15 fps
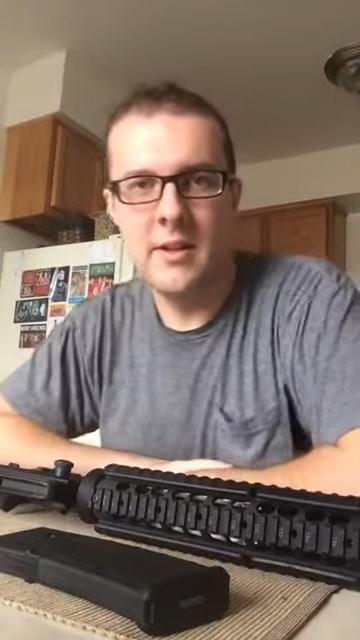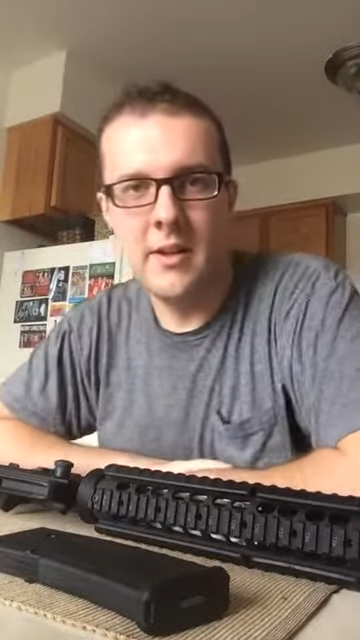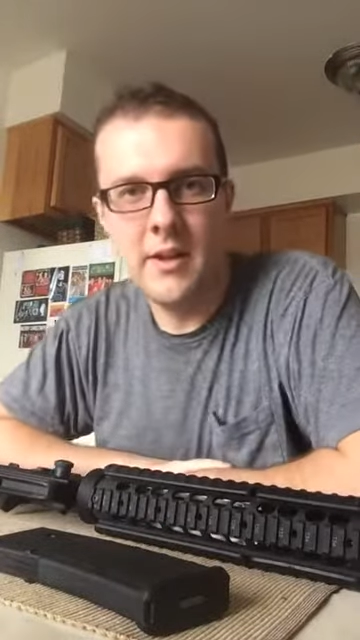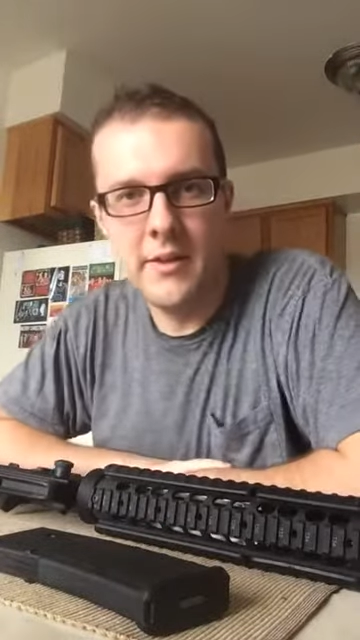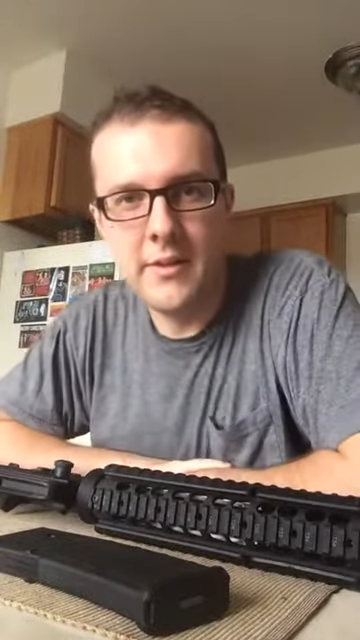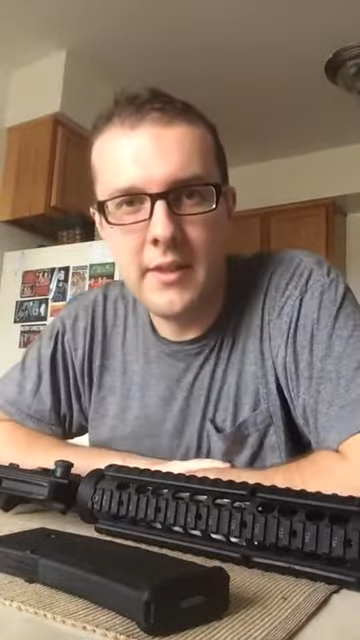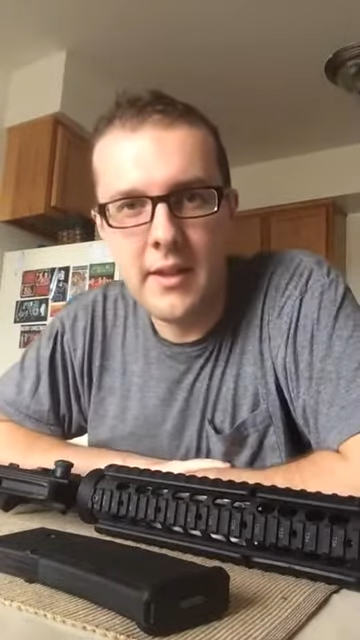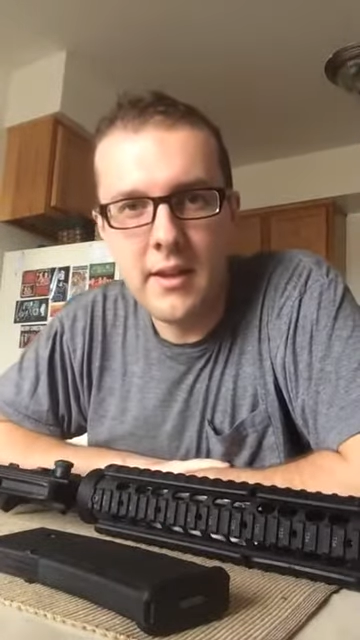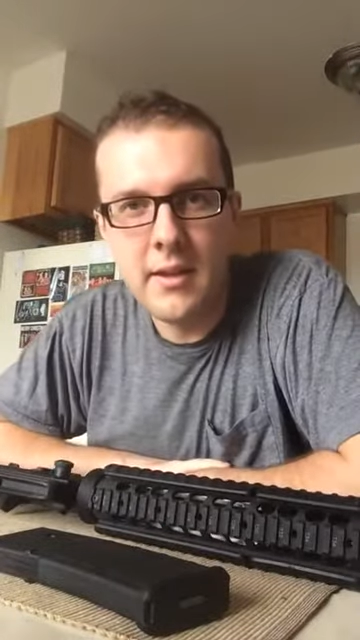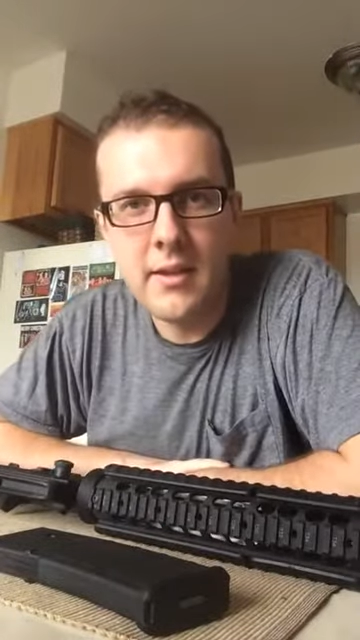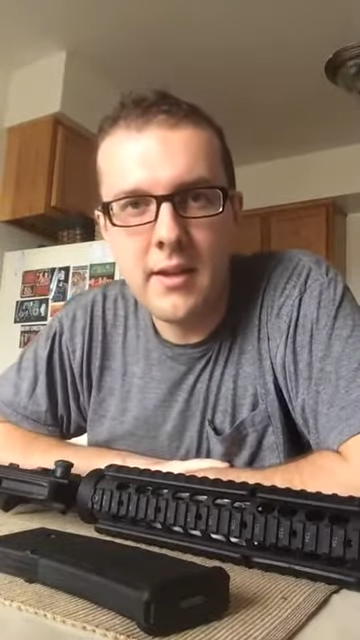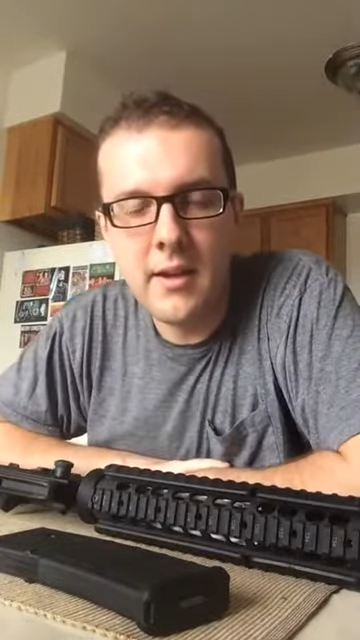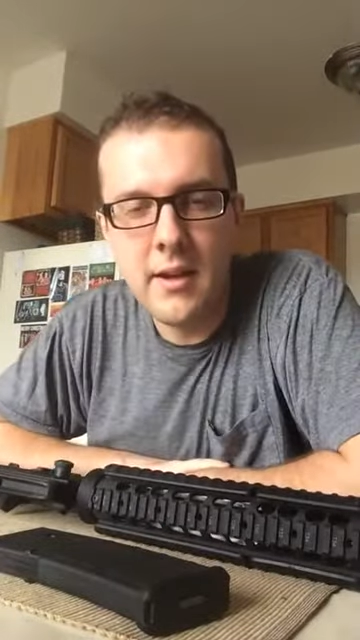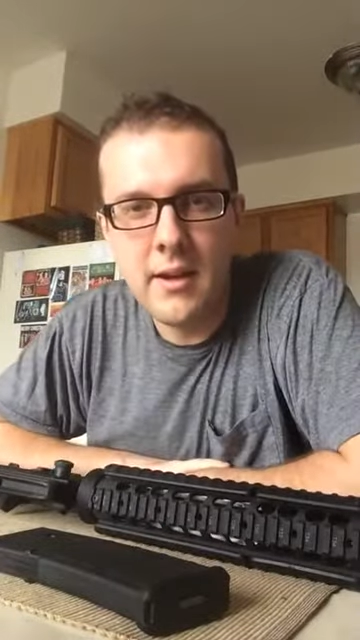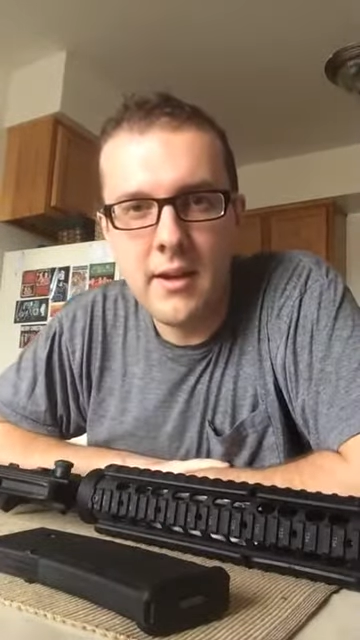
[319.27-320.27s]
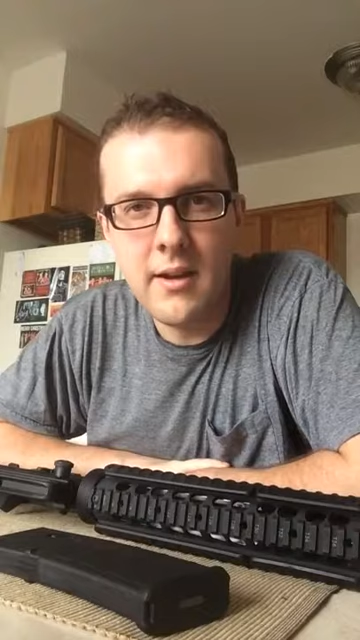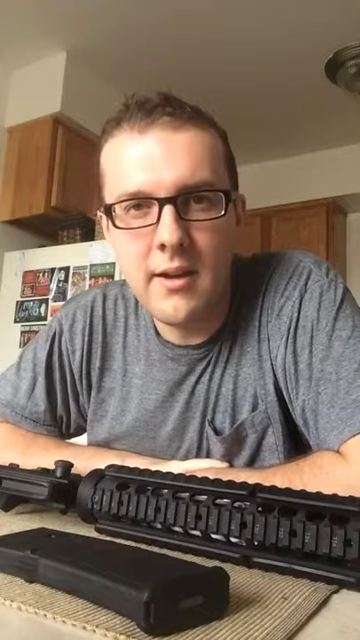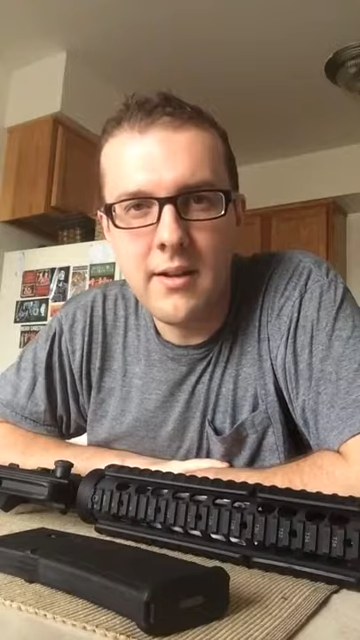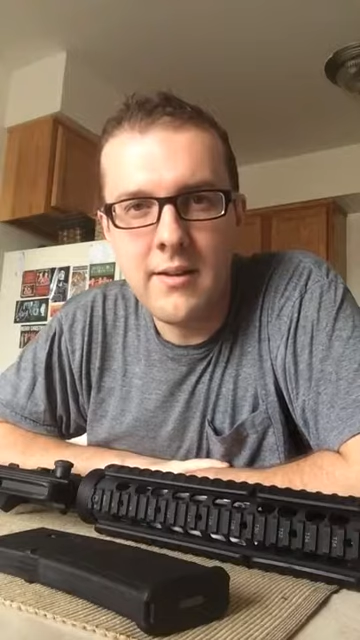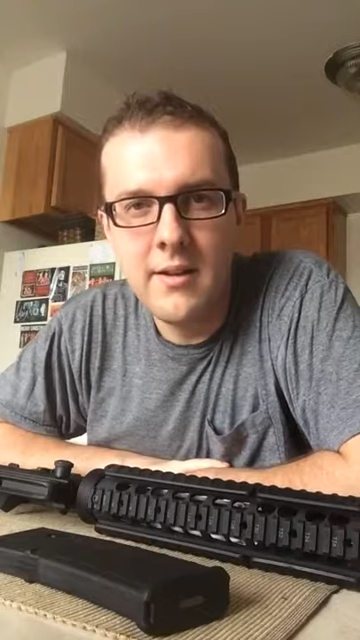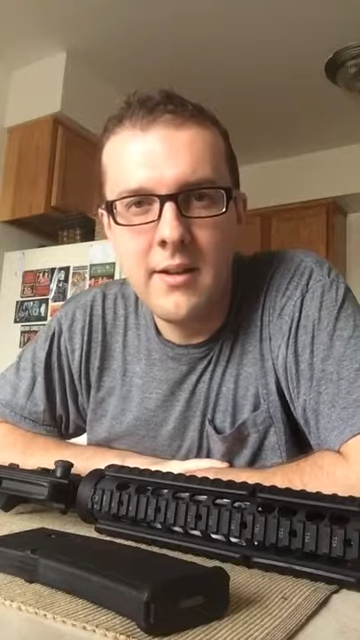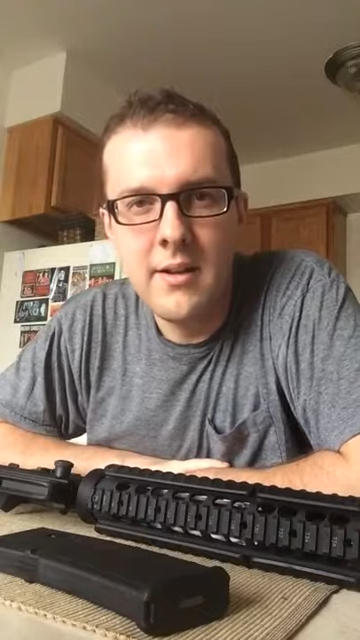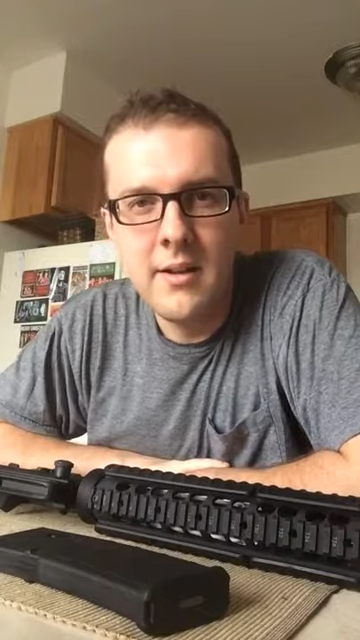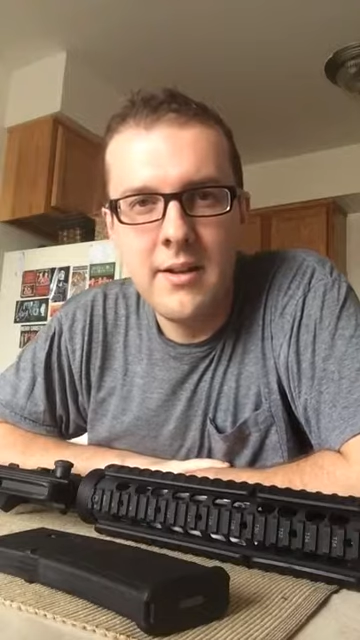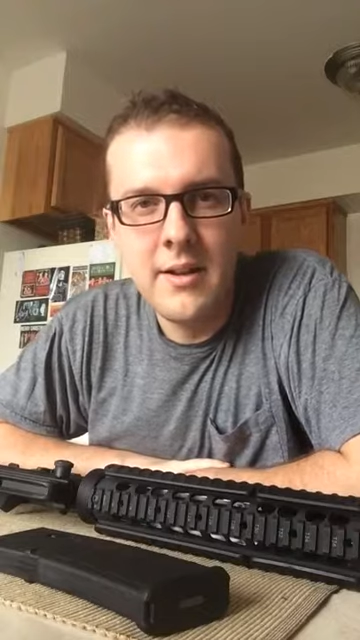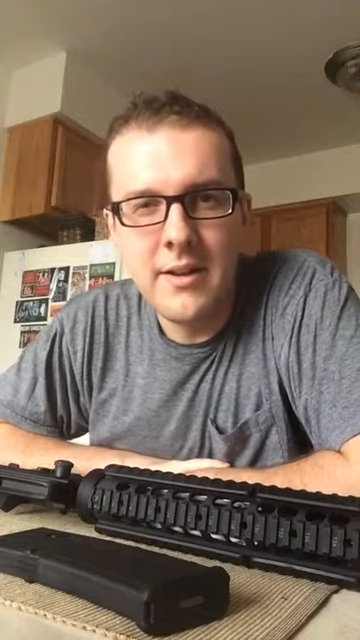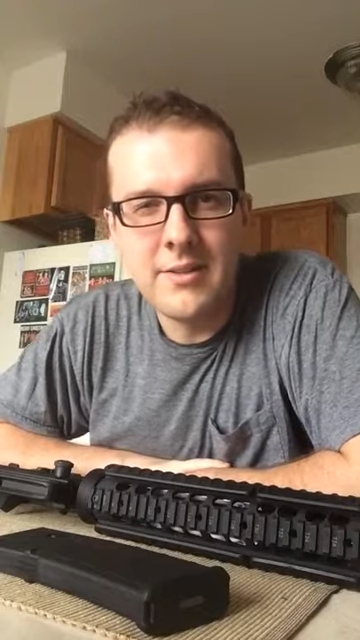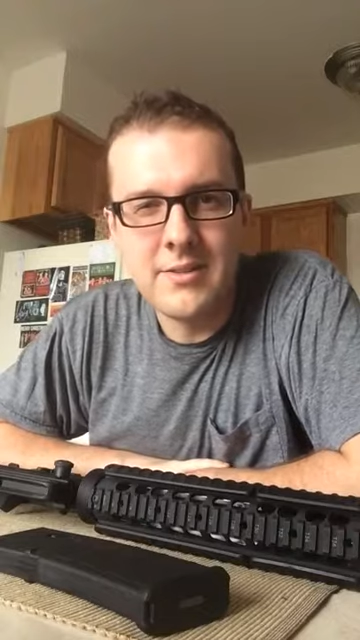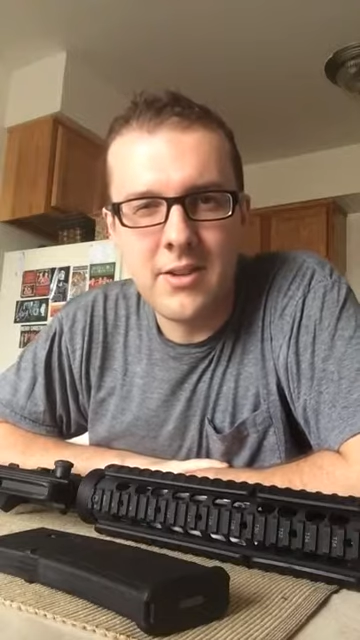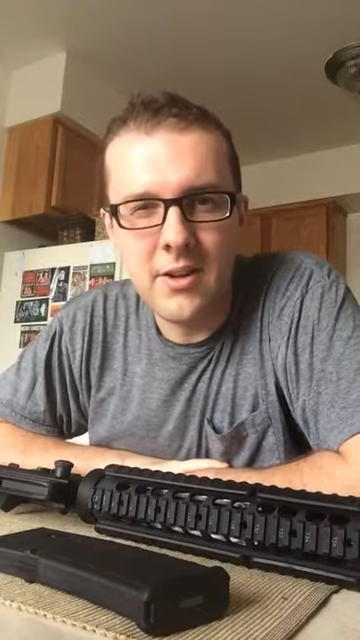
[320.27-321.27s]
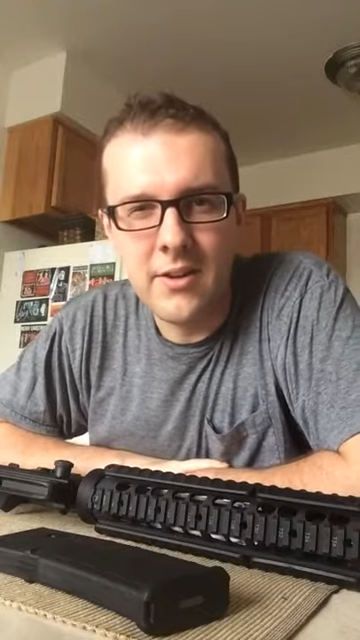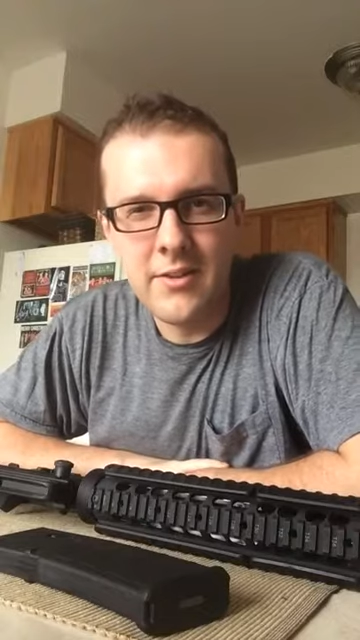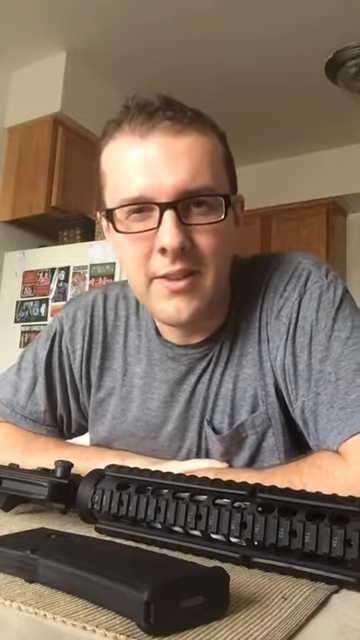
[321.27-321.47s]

I think I started